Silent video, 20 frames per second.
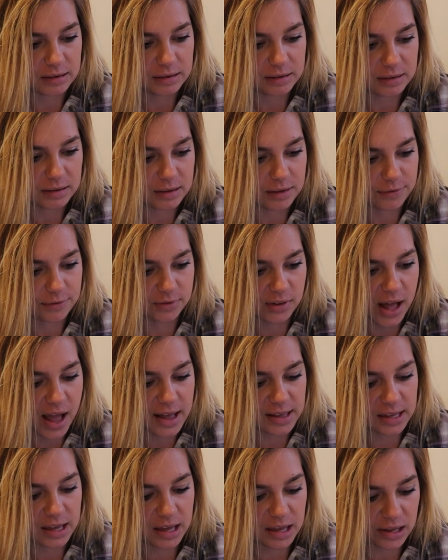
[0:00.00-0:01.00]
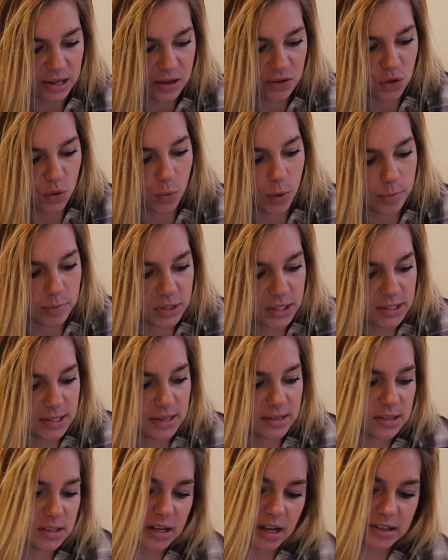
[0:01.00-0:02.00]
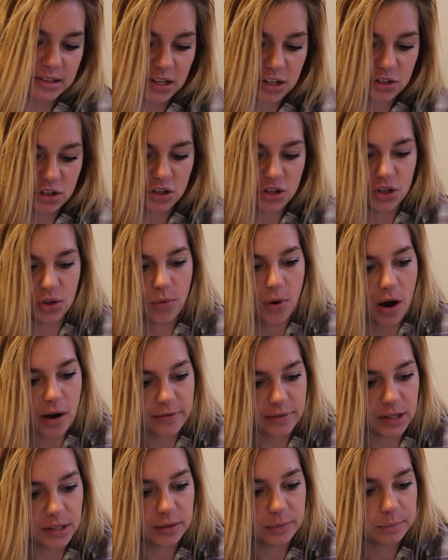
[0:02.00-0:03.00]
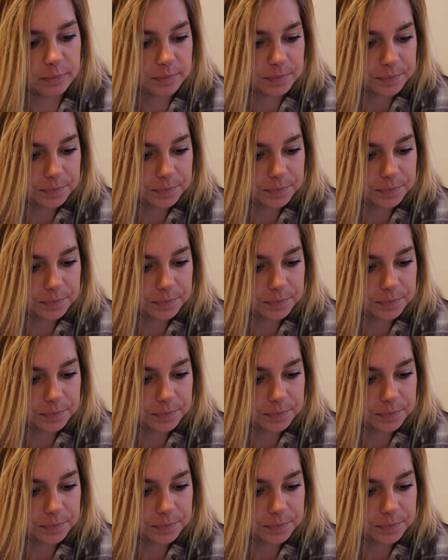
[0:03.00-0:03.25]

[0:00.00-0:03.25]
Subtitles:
the flagging and the whip desensitization too often.